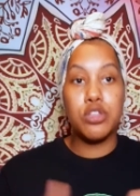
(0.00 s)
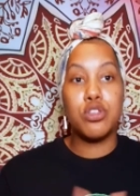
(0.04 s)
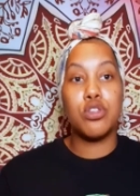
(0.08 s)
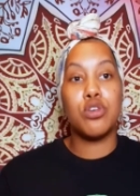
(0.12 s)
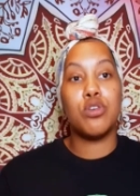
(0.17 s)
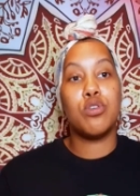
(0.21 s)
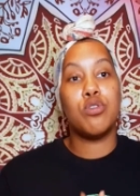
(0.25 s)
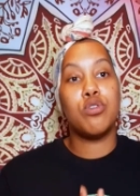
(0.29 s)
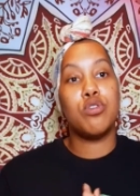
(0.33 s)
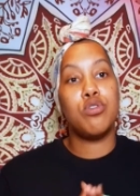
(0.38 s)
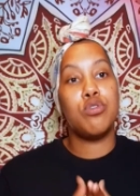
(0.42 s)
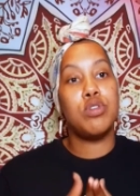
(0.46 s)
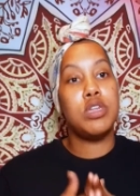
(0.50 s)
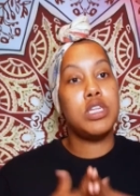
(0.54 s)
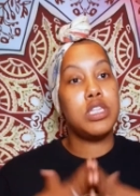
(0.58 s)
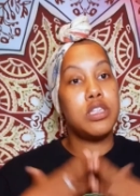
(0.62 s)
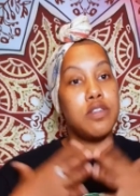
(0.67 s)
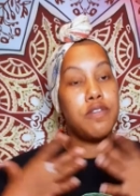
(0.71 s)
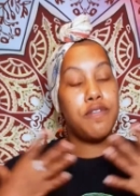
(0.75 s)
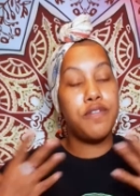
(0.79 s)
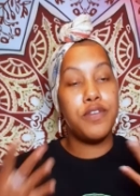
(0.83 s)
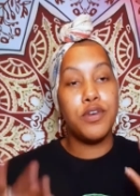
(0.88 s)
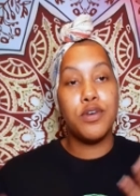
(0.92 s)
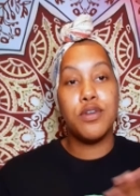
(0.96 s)
So you need
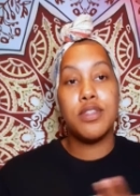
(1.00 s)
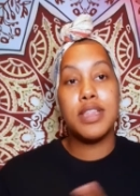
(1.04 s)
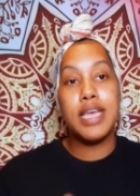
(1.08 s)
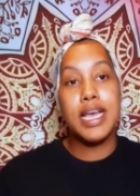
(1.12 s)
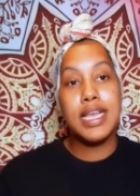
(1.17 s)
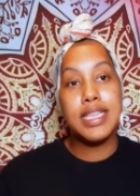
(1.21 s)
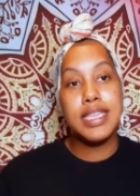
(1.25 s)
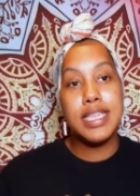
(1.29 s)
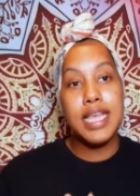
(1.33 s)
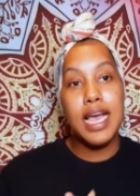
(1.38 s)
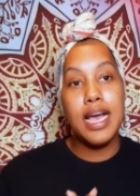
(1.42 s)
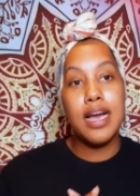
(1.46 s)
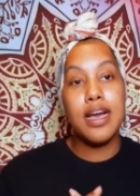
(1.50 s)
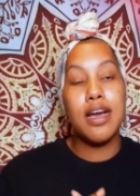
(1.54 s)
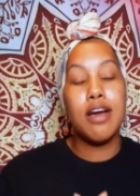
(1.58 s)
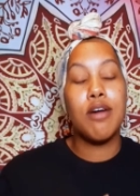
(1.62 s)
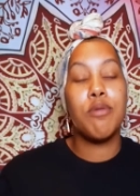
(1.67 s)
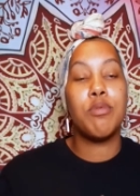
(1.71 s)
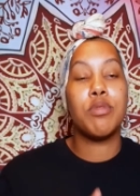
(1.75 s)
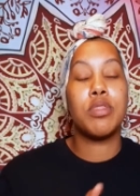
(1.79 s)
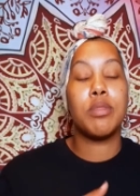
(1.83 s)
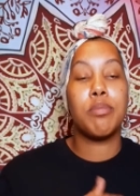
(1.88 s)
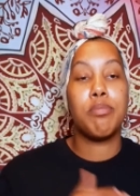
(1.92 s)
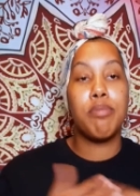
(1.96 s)
to fill that sac
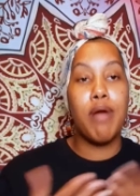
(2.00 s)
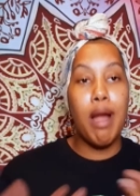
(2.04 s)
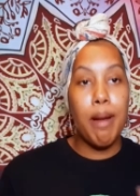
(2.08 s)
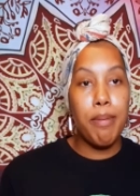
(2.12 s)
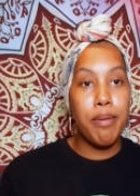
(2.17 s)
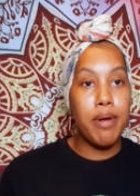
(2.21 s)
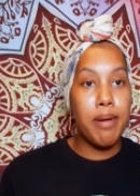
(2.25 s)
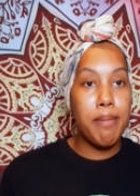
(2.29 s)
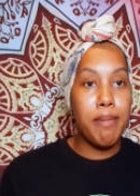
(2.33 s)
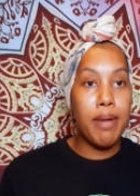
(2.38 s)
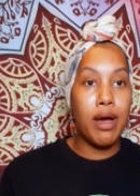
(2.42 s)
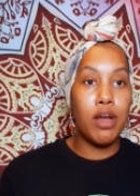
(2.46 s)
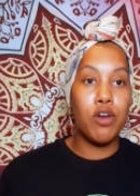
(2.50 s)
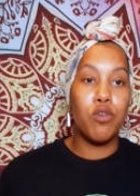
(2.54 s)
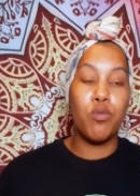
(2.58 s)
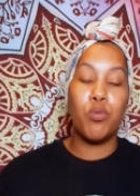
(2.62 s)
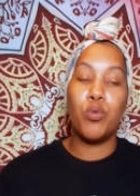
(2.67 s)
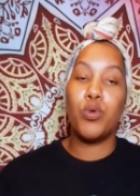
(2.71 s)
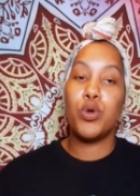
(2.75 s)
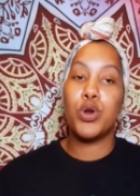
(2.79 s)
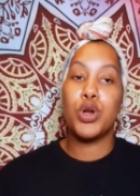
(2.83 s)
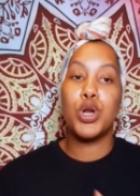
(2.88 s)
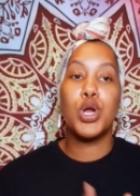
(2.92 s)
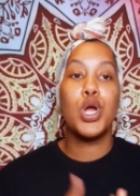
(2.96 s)
up with the proper amount of
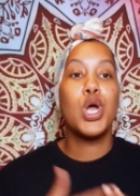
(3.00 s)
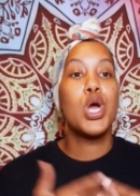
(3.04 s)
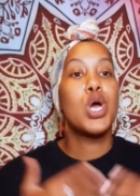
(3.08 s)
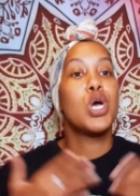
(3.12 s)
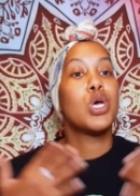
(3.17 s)
water.